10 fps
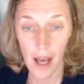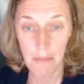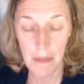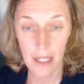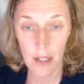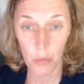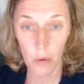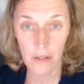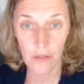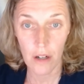in
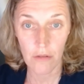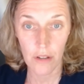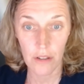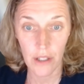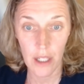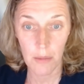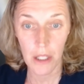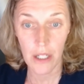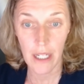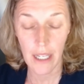one of our rural
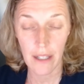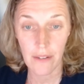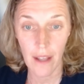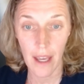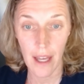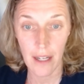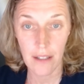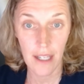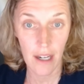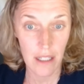communities
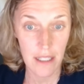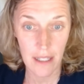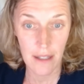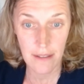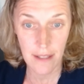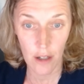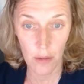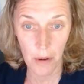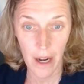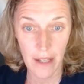and guaranteed the sale
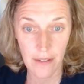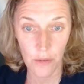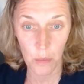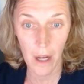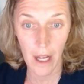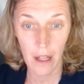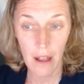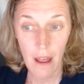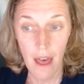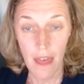price as well.
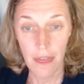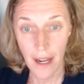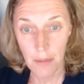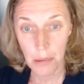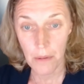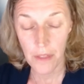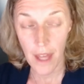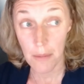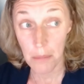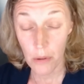
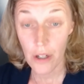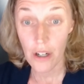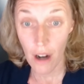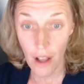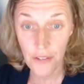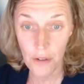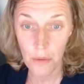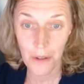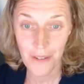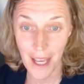That employer also
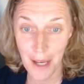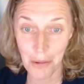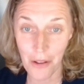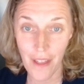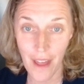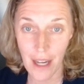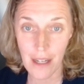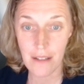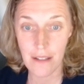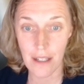was able
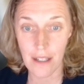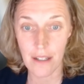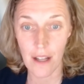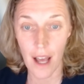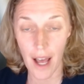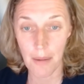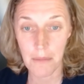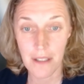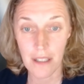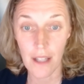then to
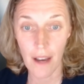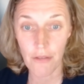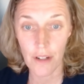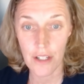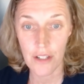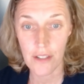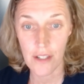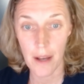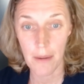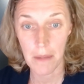leverage
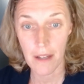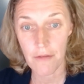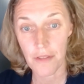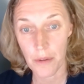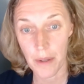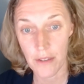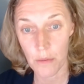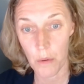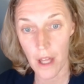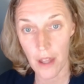some
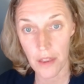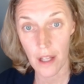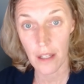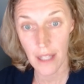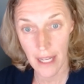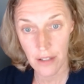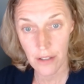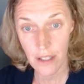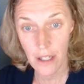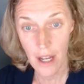influence with a
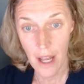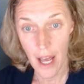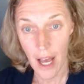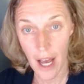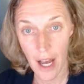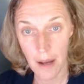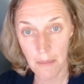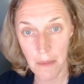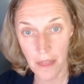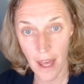lender
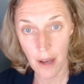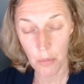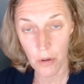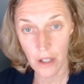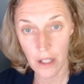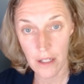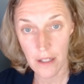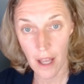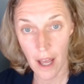that would